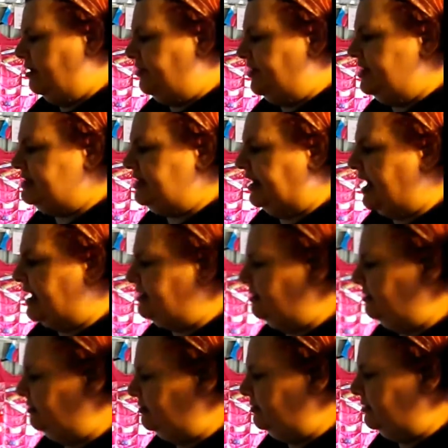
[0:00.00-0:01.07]
These again.
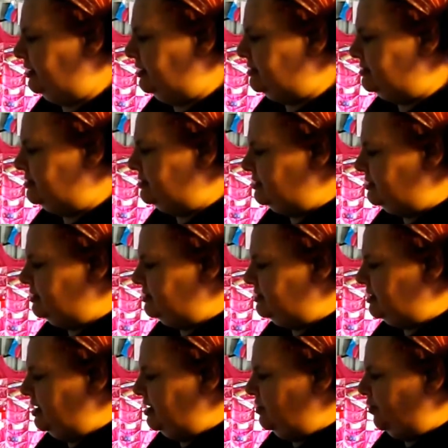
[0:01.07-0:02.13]
This is
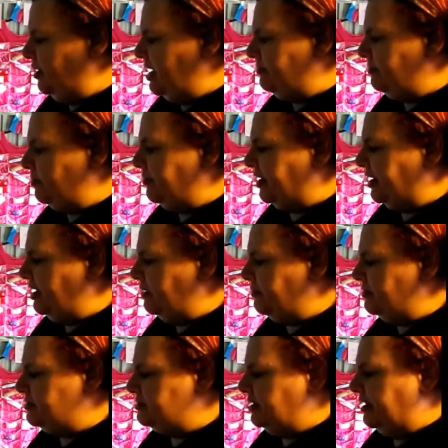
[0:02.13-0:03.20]
the We Are Memory
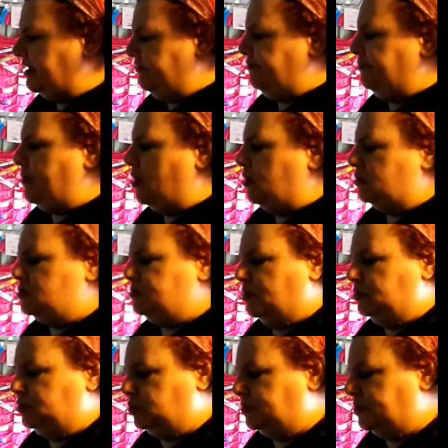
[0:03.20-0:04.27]
Keepers gift box
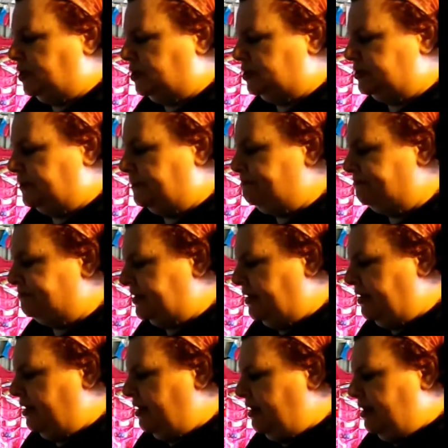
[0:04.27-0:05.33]
punch board.
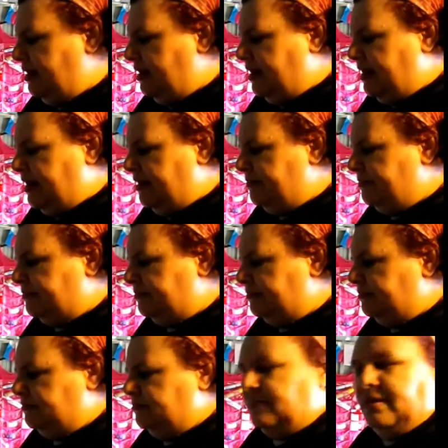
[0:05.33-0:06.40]

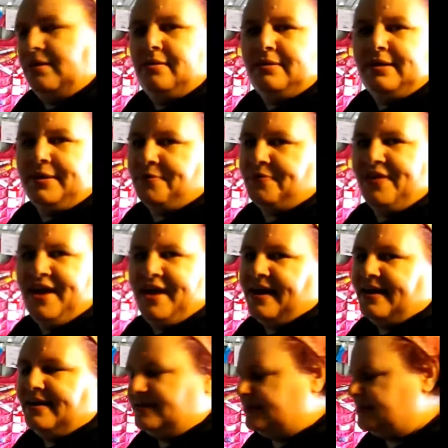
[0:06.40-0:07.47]
Now
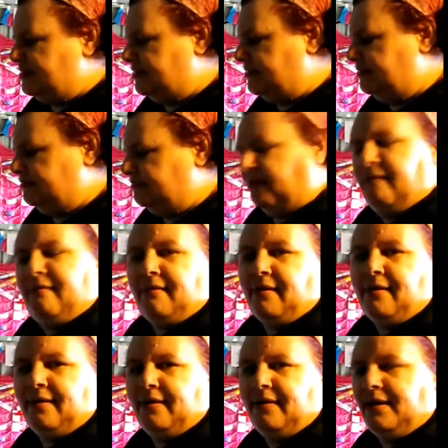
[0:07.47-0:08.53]
this,
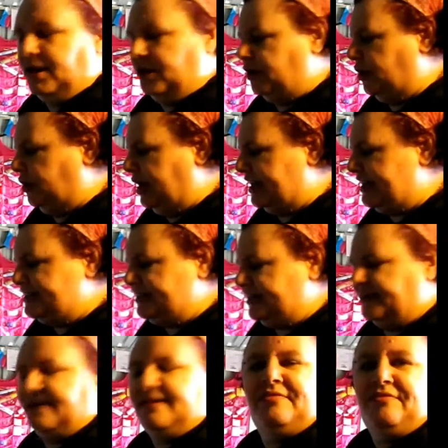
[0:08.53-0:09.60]
you know, an
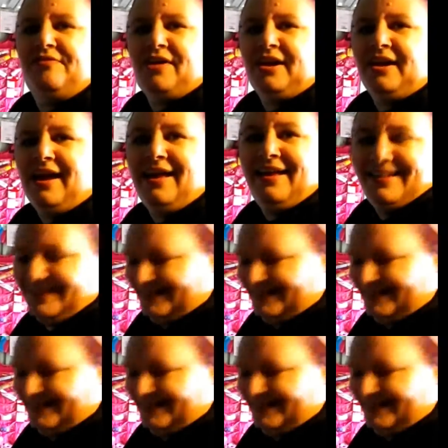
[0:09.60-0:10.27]
idiot can follow,